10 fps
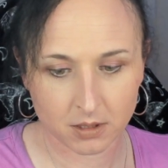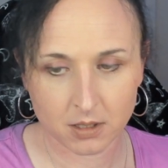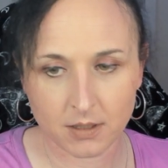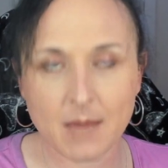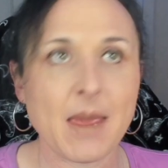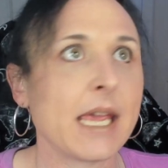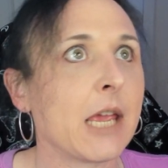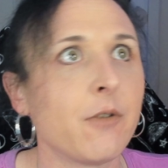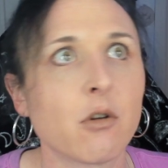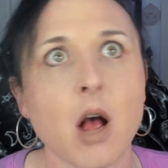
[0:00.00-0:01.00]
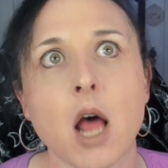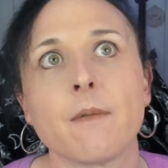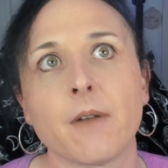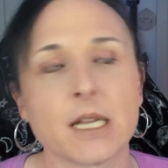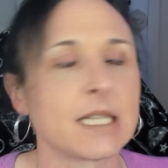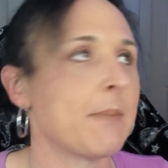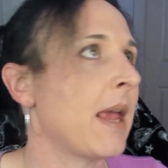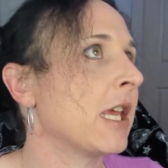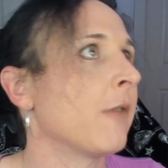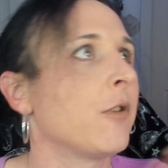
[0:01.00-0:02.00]
They may give you confidence. They may
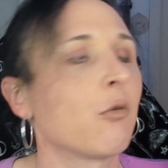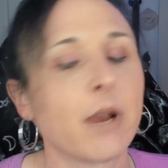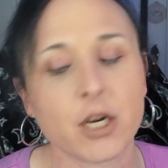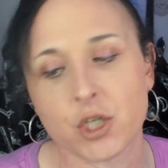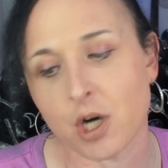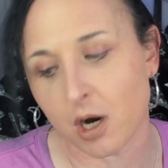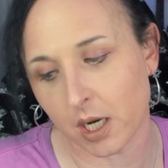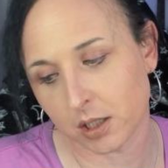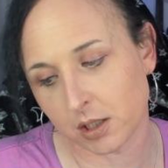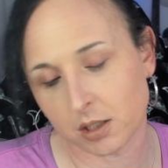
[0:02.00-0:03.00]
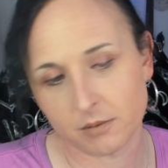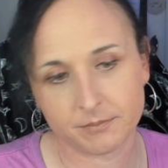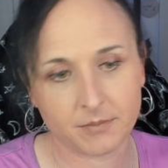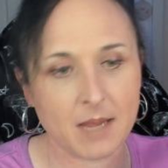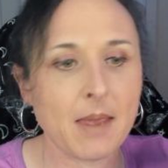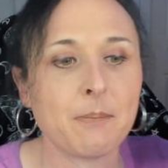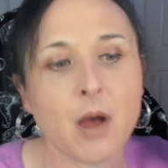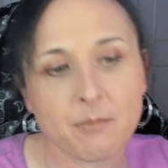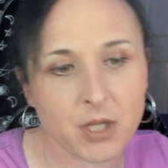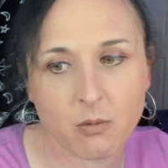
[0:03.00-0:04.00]
give you reassurance. They may
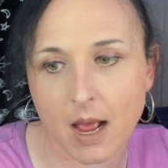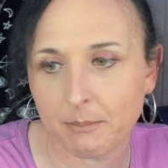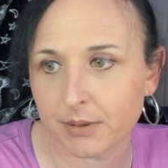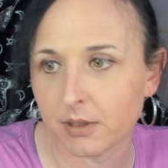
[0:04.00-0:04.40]
pump you up.